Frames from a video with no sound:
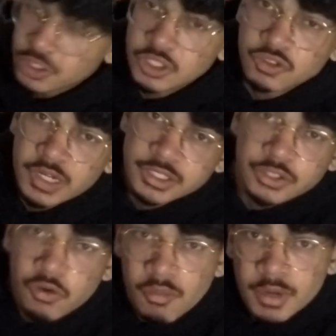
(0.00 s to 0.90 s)
stress
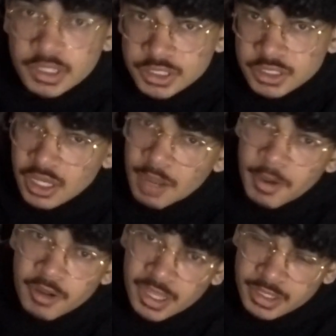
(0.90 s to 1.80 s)
too much
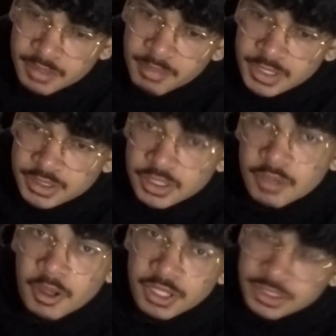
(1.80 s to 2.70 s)
about getting them messed
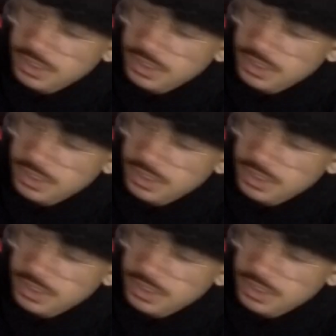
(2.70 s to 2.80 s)
up, unless